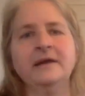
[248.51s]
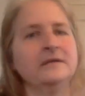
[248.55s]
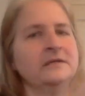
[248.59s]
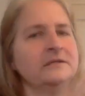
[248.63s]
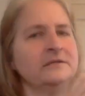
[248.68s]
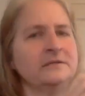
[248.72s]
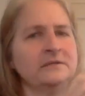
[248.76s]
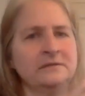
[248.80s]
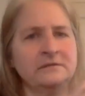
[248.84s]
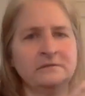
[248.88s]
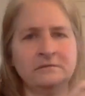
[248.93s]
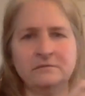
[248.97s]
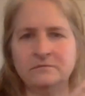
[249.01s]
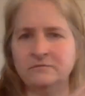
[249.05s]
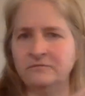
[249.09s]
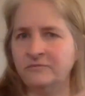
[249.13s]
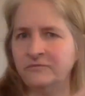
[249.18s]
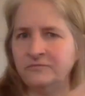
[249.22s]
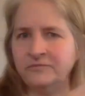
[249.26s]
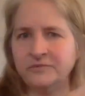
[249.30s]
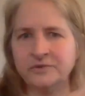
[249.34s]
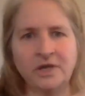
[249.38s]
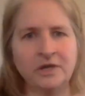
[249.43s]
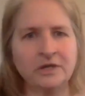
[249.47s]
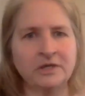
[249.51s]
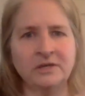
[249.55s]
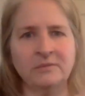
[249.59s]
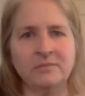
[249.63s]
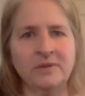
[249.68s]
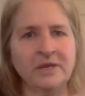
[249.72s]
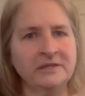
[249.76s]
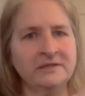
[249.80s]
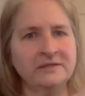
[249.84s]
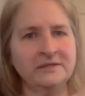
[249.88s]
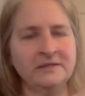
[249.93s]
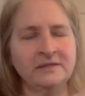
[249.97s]
it's
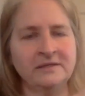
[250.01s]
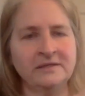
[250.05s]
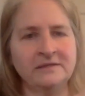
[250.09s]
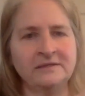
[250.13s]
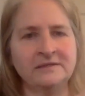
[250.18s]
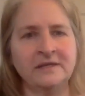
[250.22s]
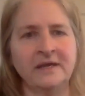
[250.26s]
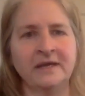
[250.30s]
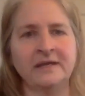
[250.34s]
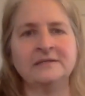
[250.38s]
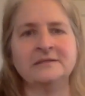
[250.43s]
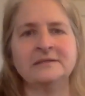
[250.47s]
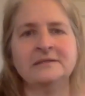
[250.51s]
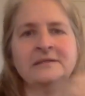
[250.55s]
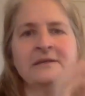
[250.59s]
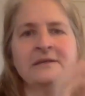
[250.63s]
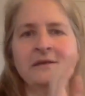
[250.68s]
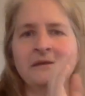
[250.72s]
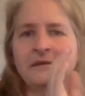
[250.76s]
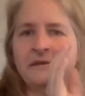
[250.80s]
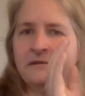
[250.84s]
documented in the science,